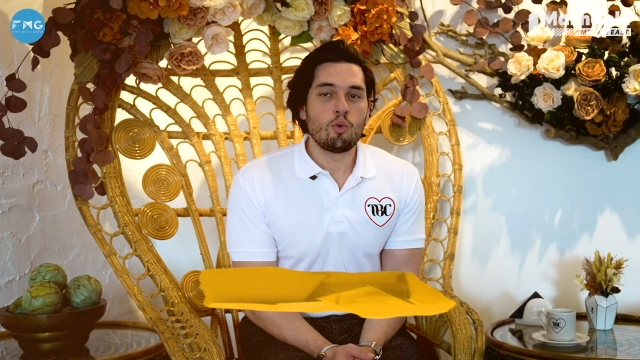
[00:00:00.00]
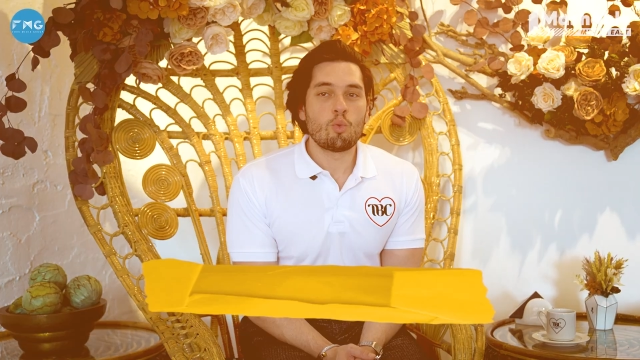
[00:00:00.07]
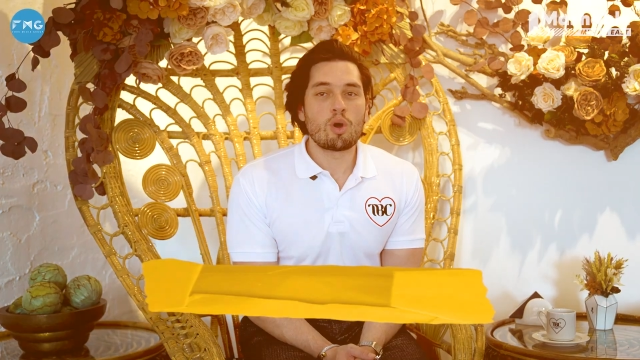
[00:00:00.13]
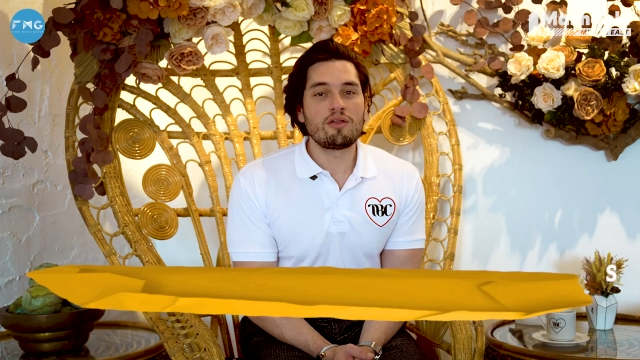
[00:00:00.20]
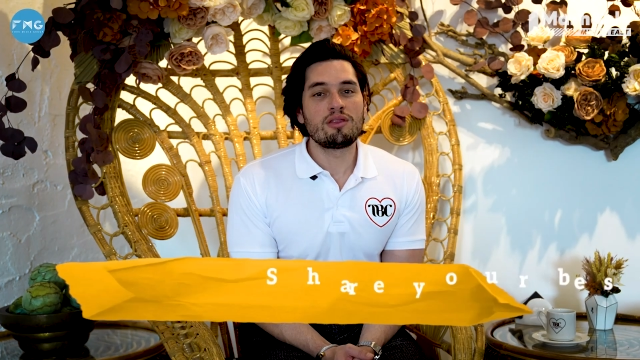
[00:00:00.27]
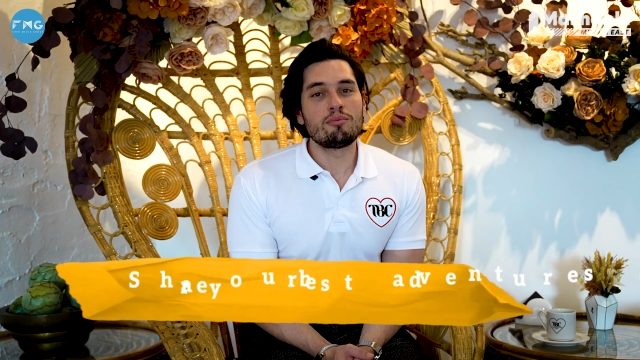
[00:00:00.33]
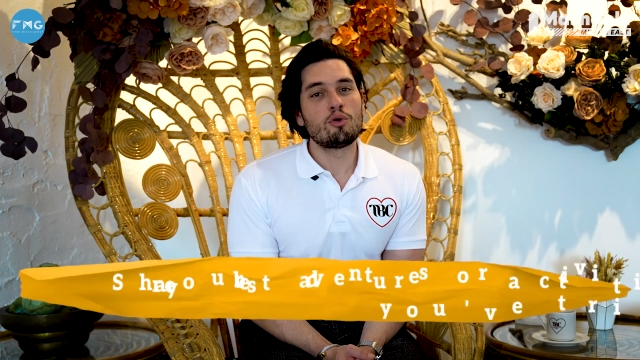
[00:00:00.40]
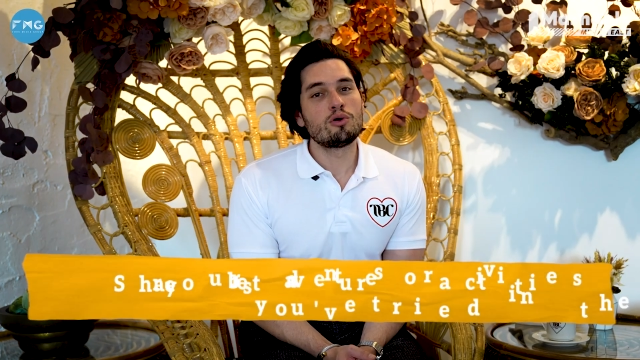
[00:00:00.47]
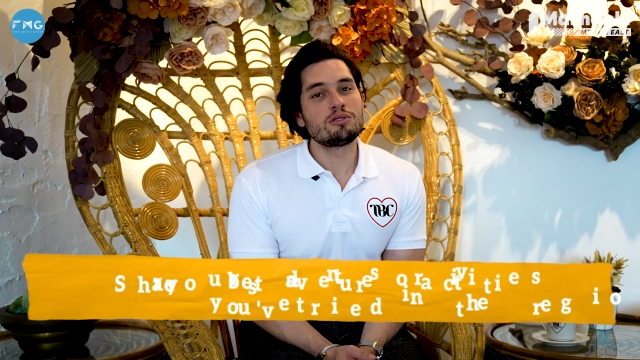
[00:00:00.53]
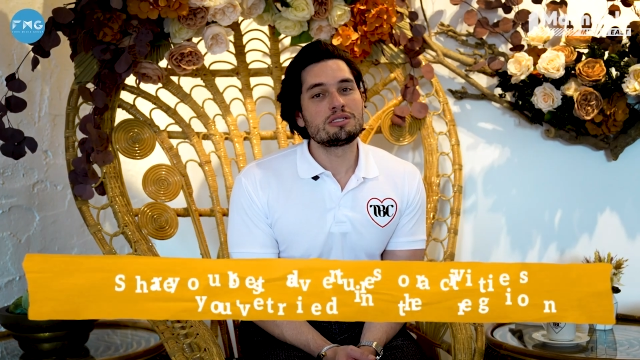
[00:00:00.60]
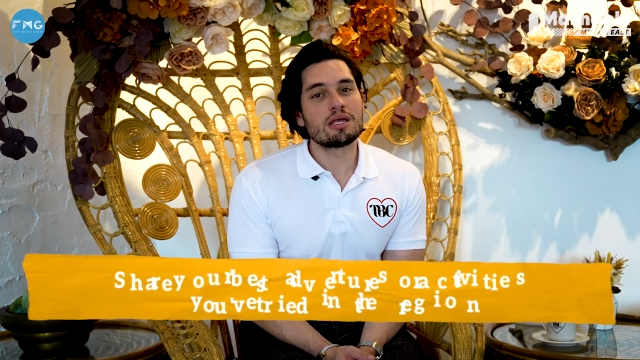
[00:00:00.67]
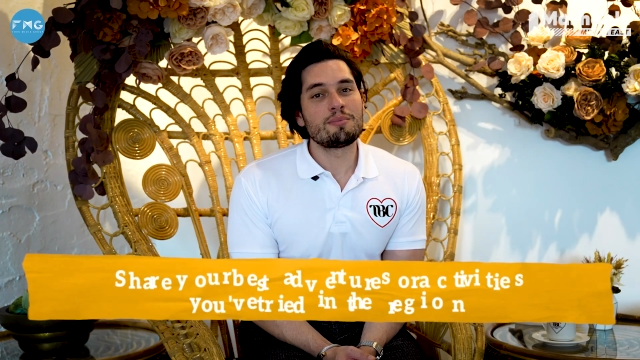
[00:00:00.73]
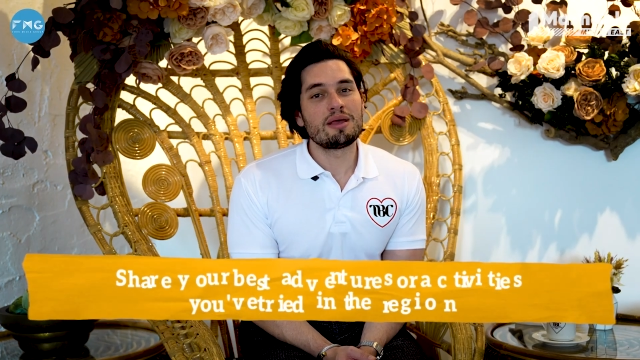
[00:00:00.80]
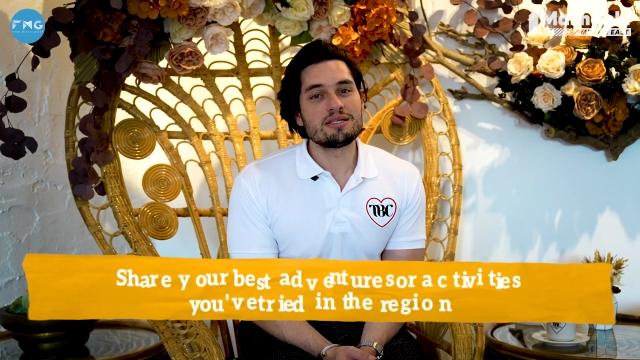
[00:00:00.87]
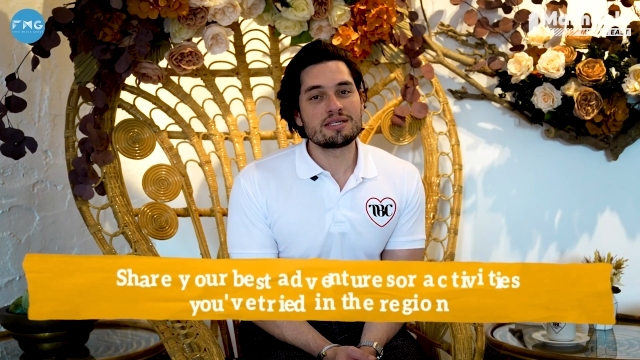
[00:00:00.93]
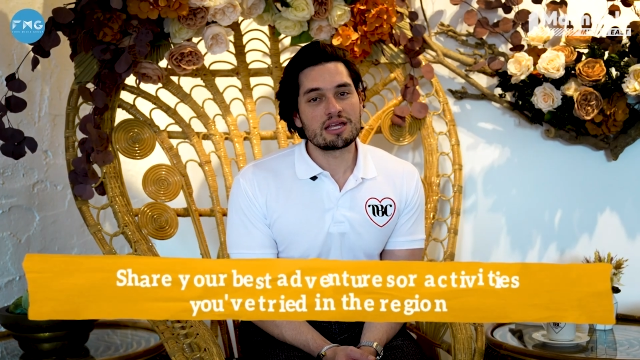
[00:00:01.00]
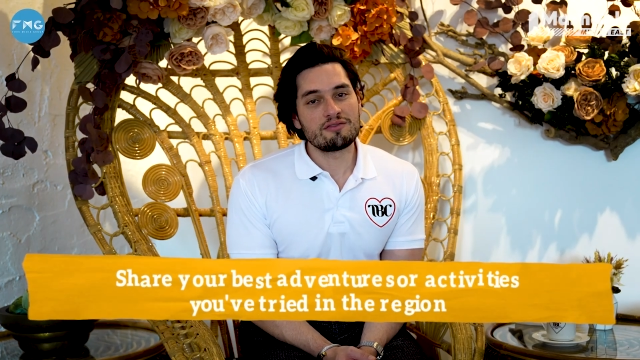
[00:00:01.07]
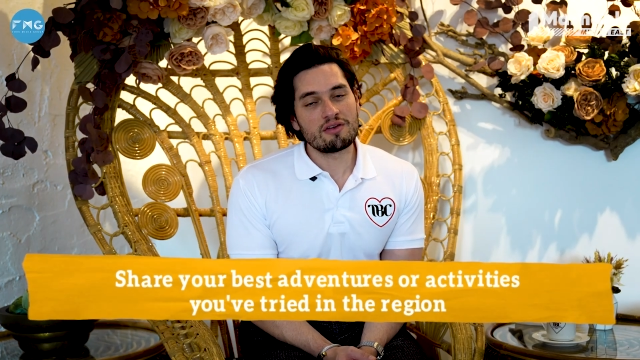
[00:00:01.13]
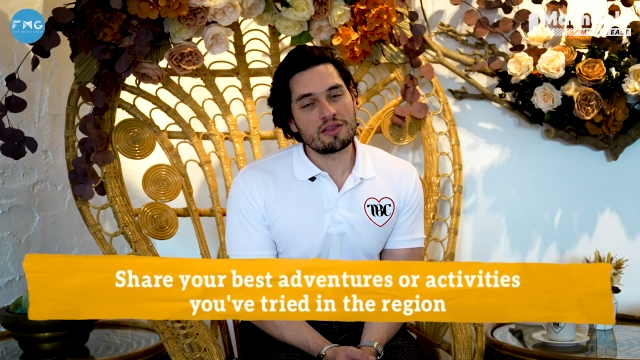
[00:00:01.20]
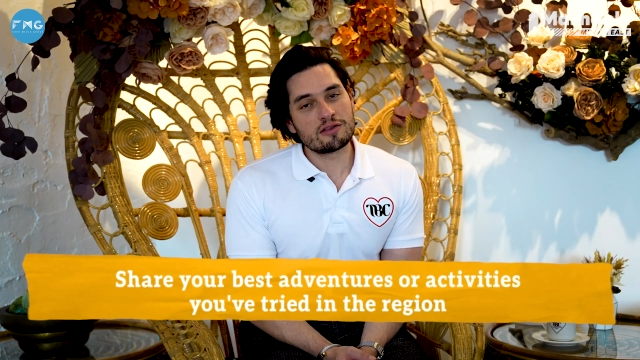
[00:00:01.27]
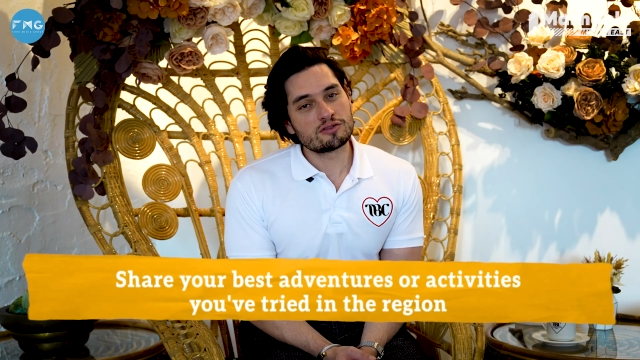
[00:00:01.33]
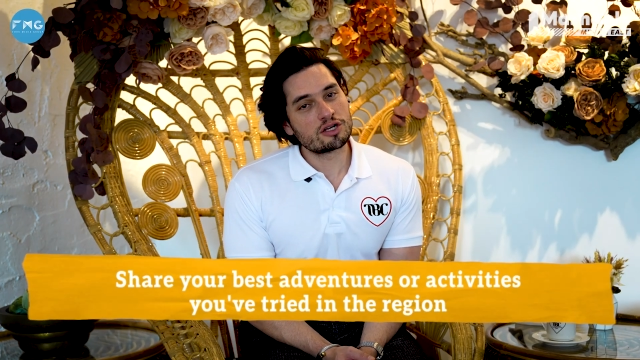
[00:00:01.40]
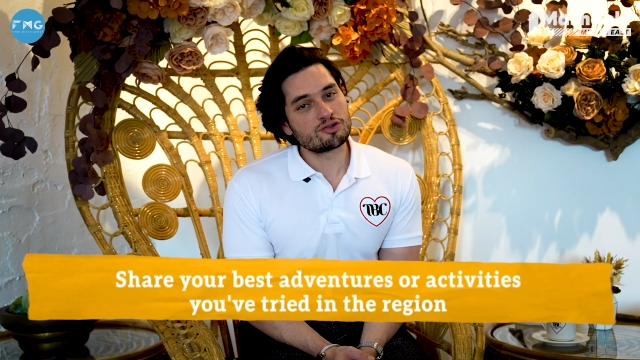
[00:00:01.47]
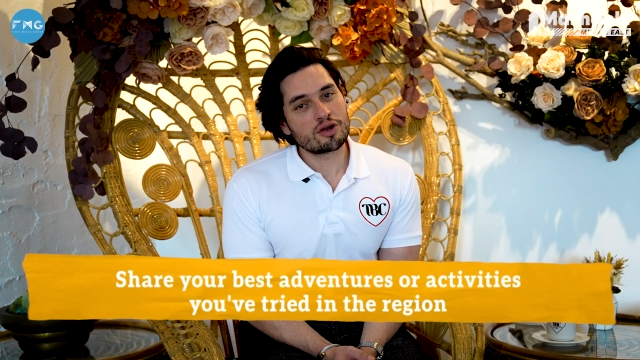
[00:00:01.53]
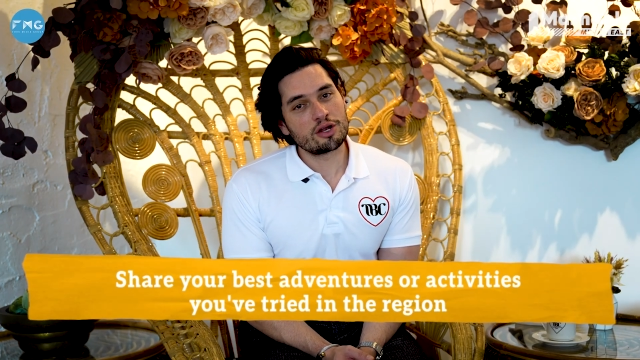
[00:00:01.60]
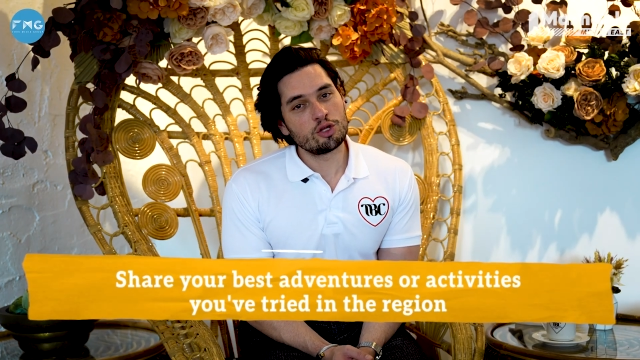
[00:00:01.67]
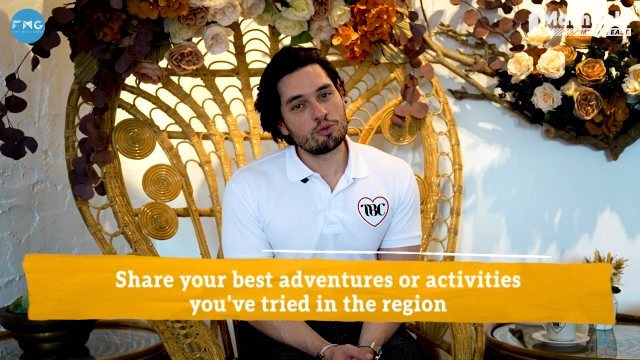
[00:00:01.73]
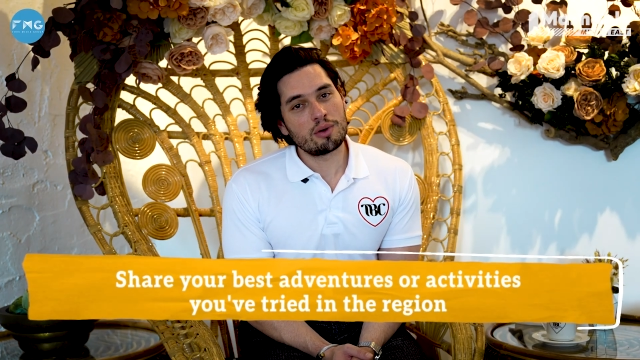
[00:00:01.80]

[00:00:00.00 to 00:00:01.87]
One of the most amazing adventures I tried in